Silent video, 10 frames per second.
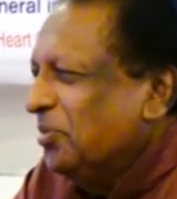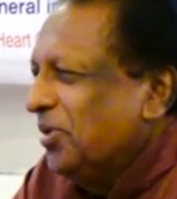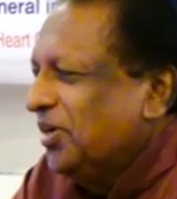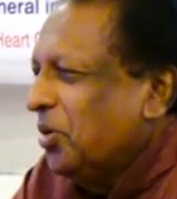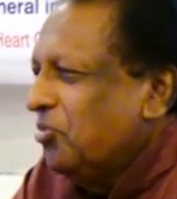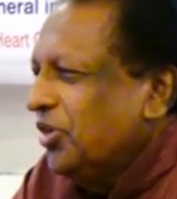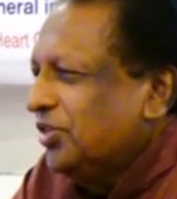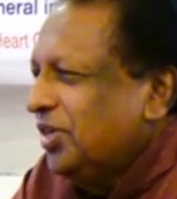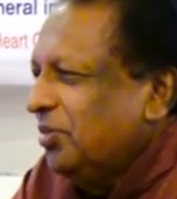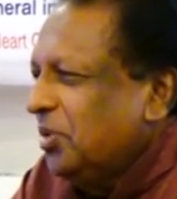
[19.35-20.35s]
But
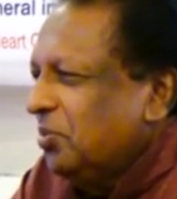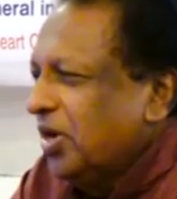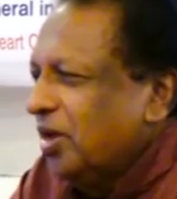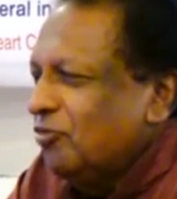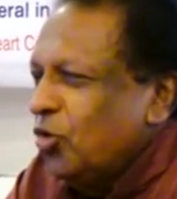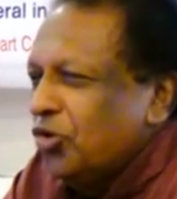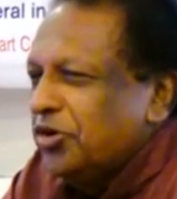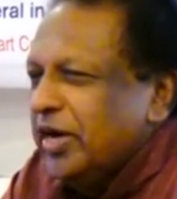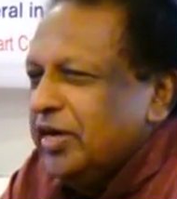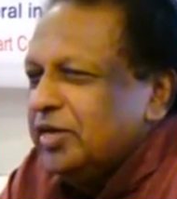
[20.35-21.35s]
obviously people have
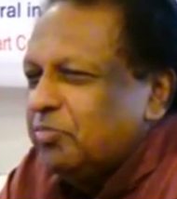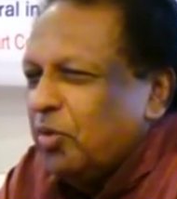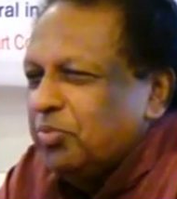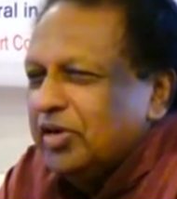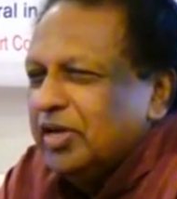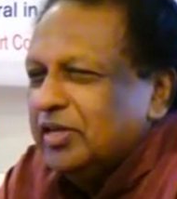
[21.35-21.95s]
not read it properly,